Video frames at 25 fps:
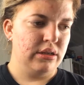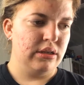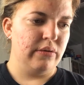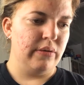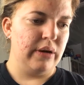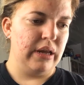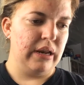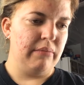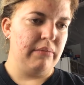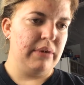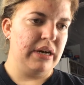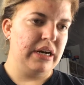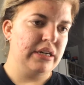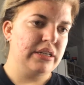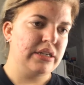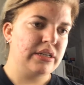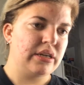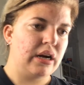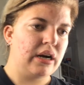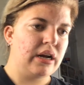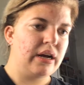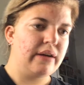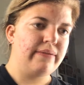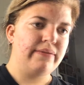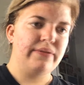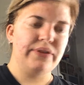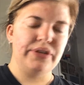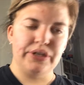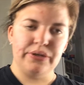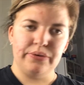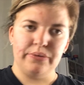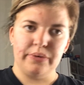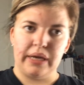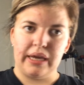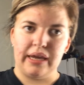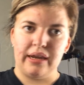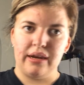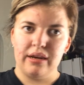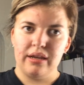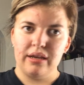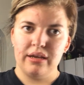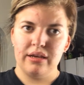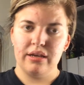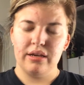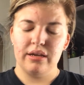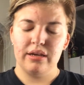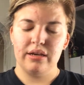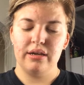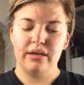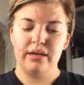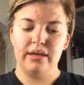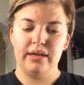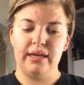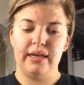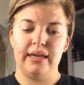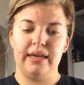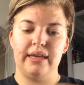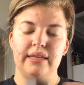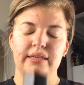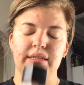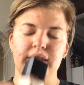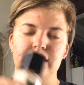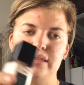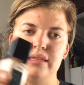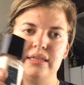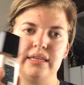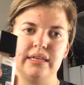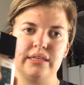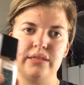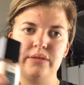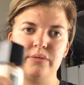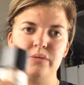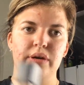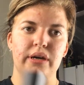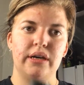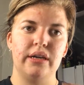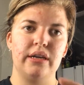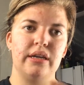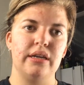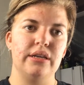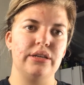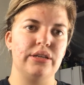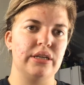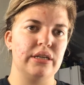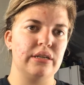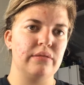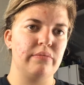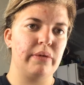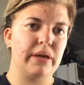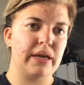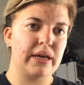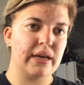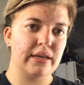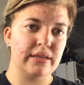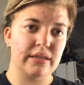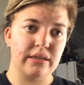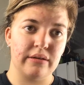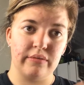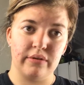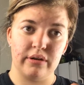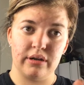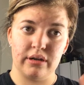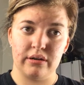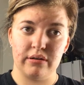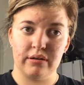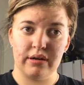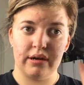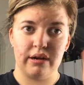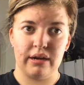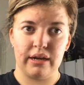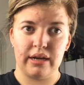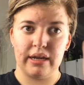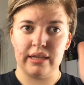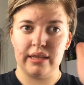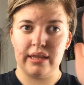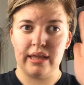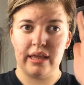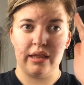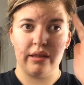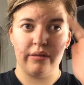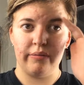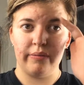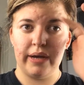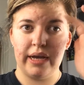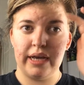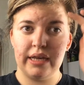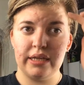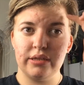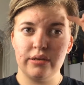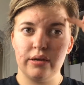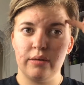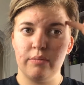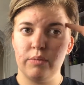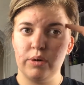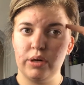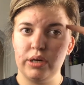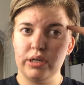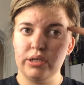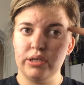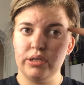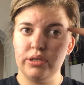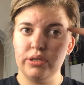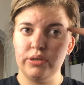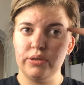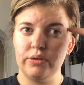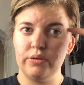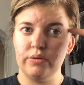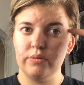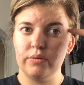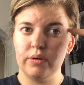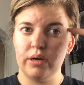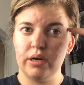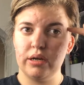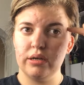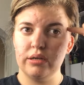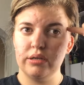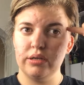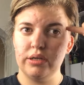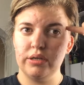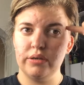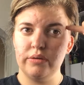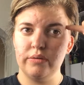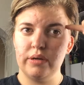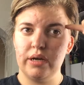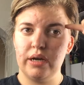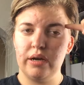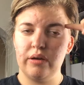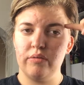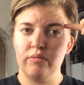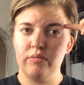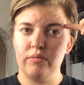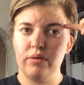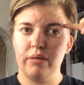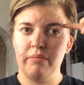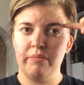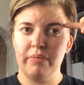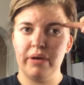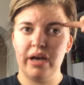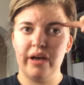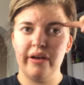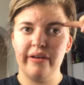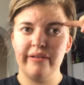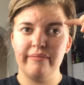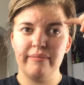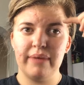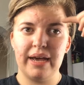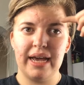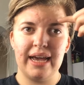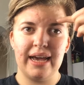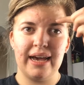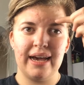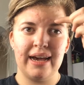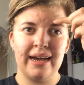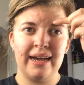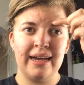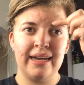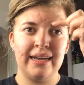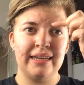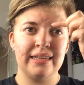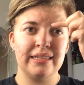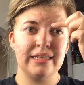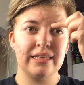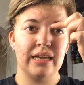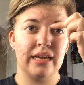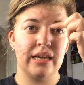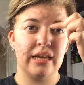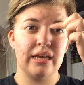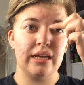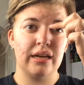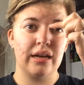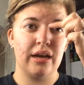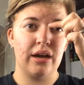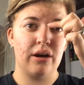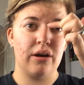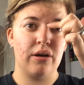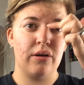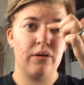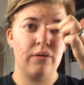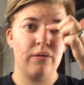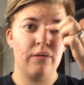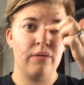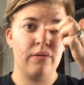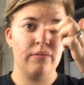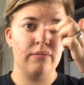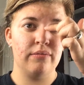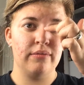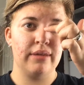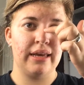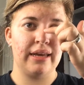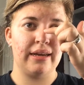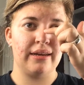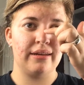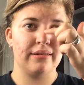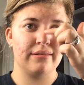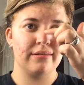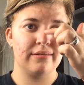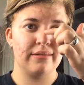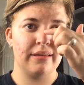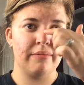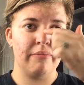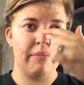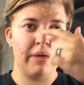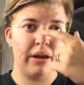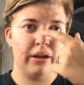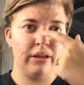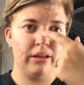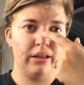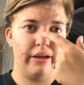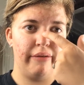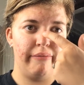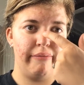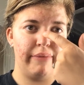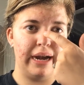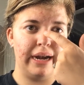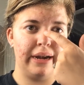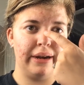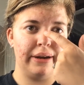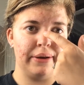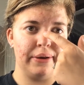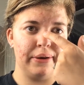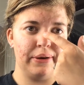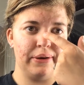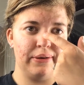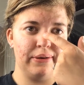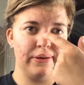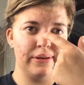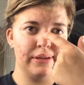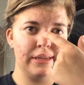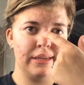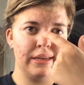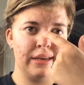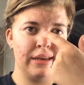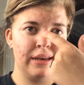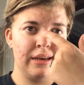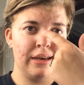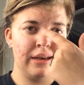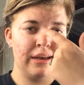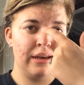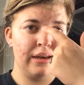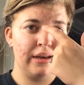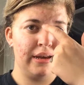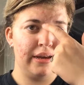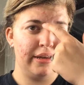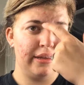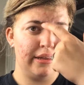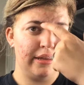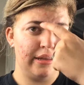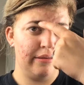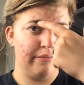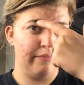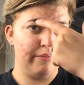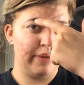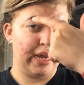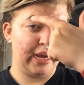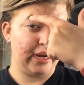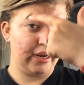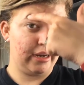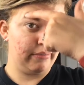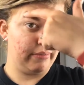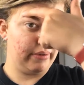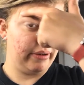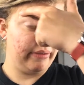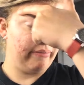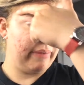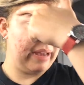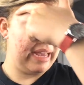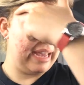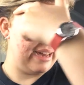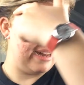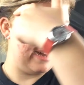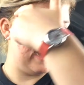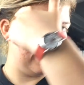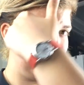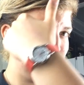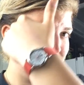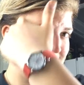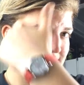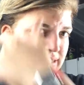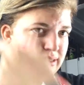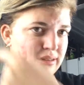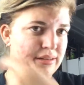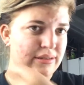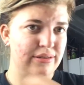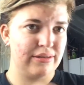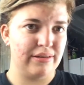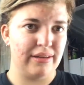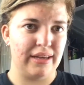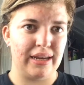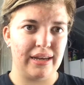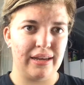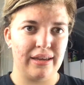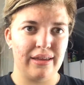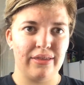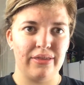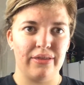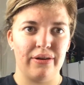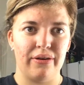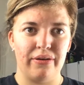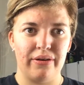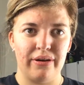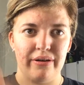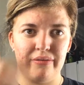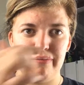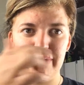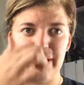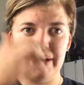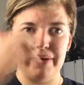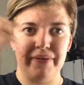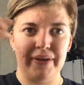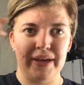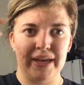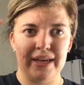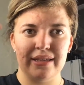So what I'm going to start off doing is this one, just because I want to go ahead and get it out of the way. So I'm going to do it above my eyes, like the middle of my nose, and then back above my eyes. So like third of my